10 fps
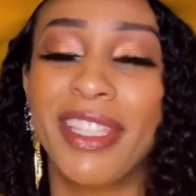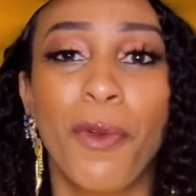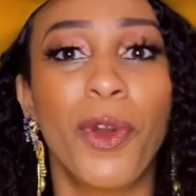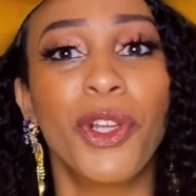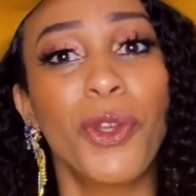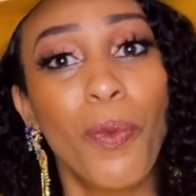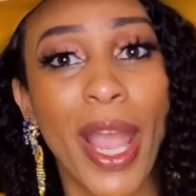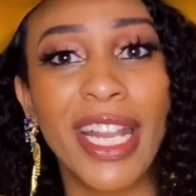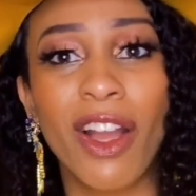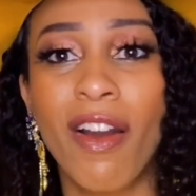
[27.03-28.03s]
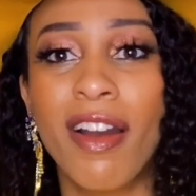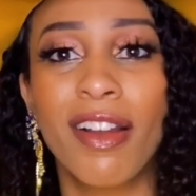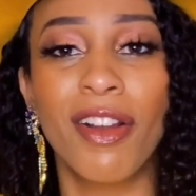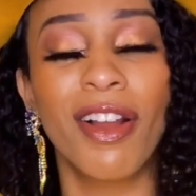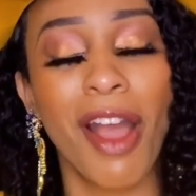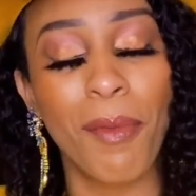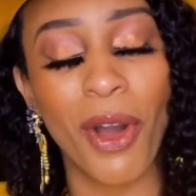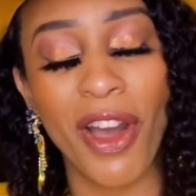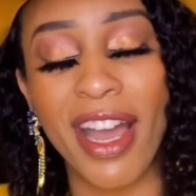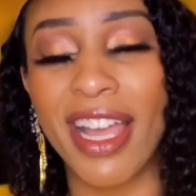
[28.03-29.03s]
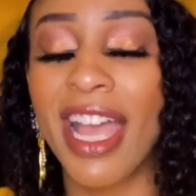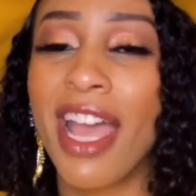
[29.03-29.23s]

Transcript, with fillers: then what are you waiting on? Girl, come on.